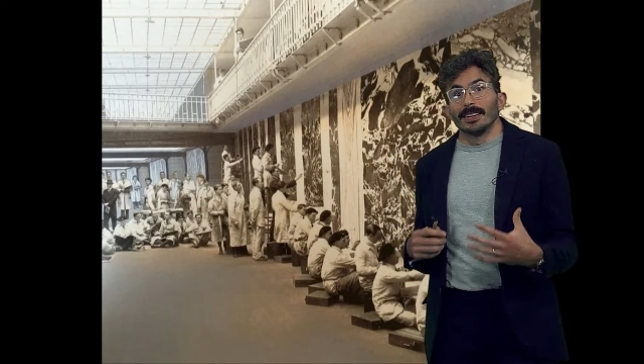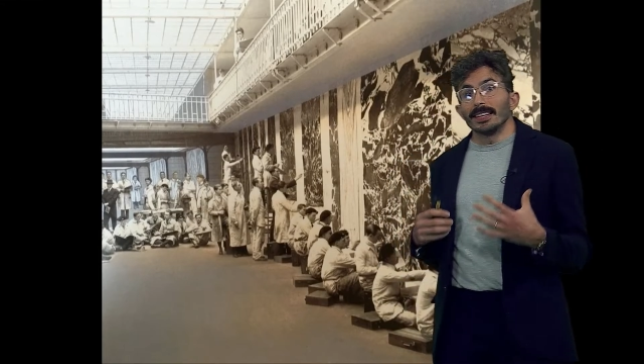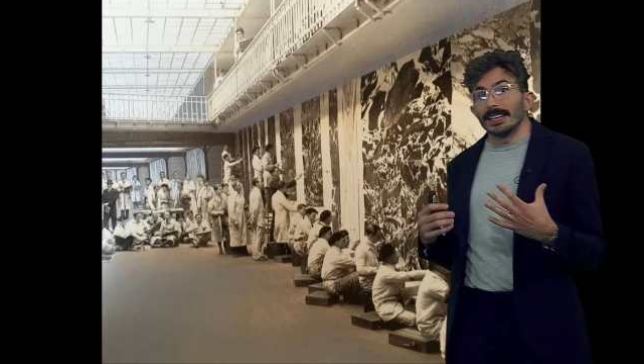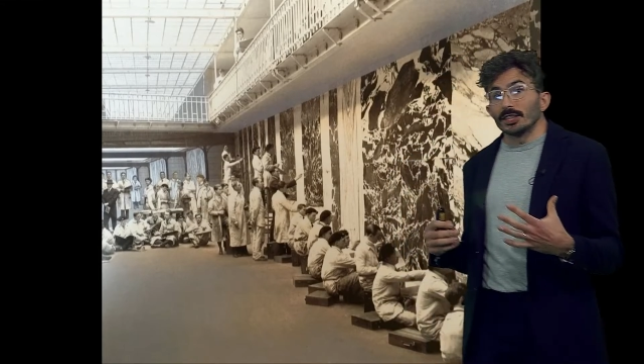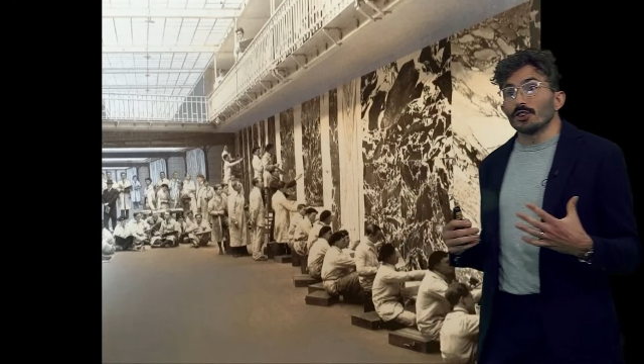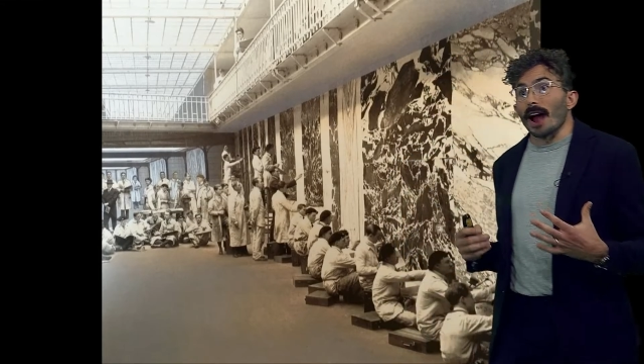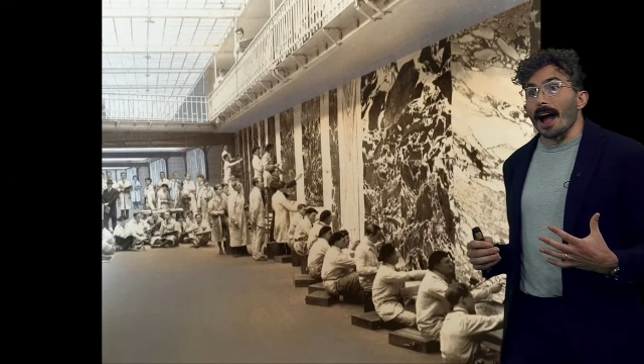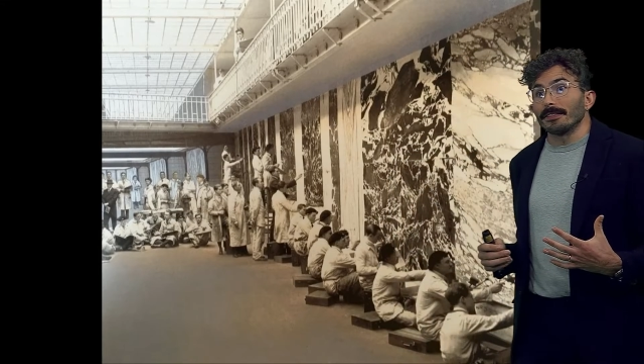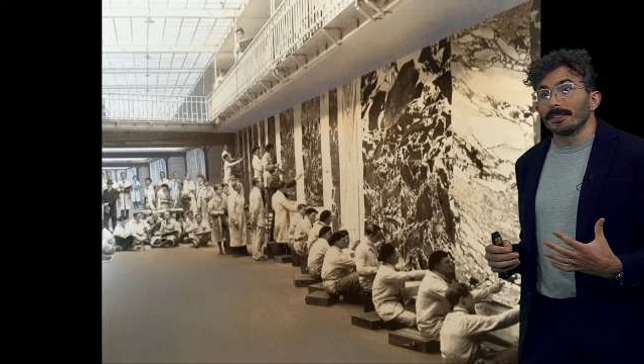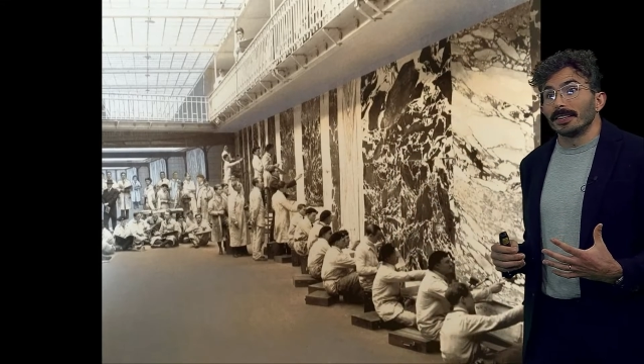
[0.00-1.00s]
is a
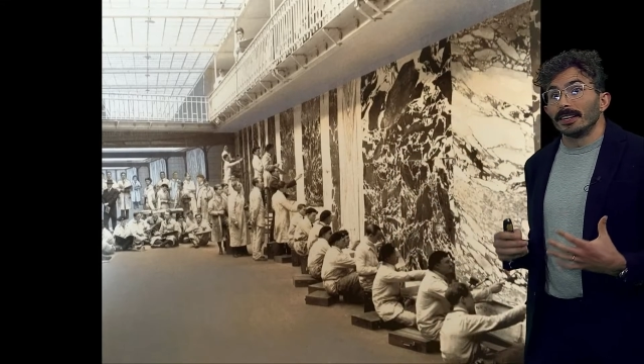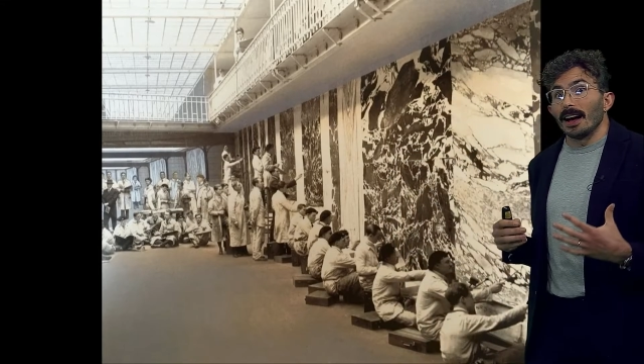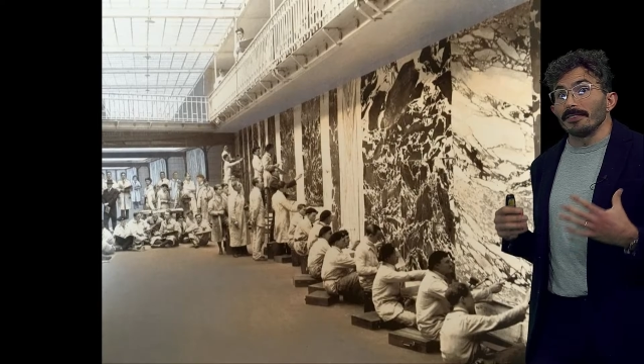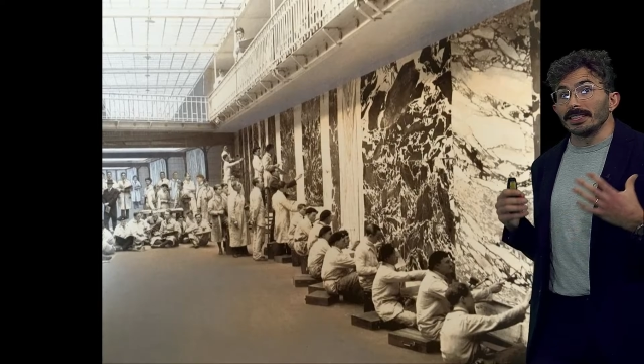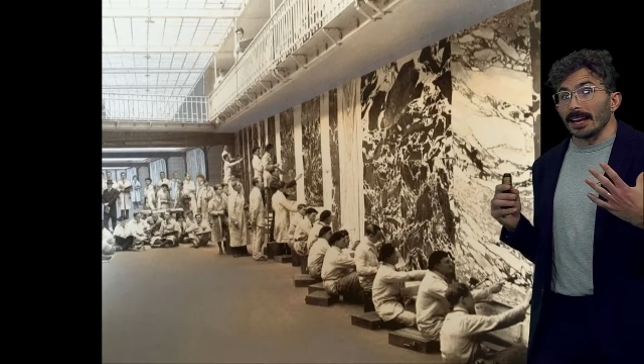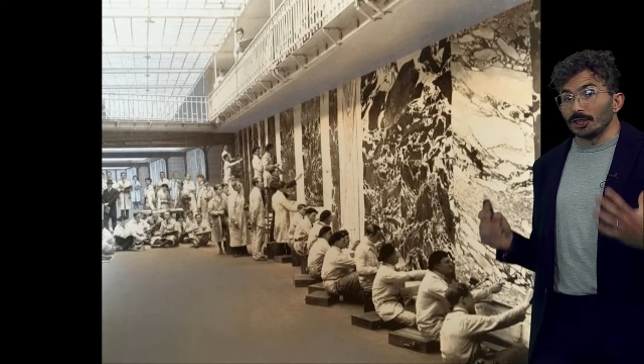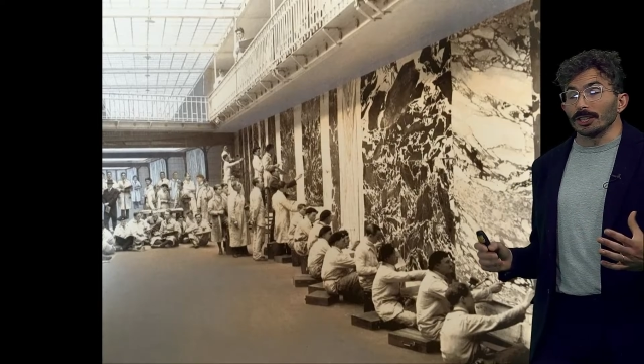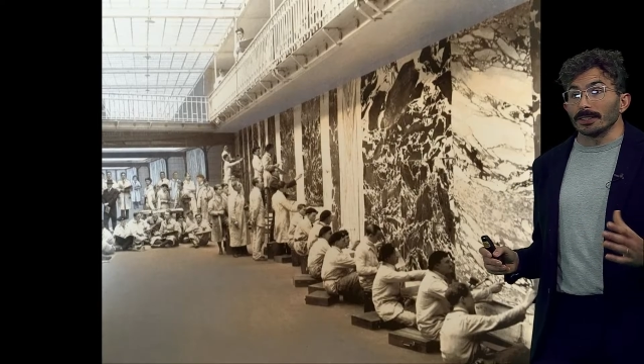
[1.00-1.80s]
craft of attention.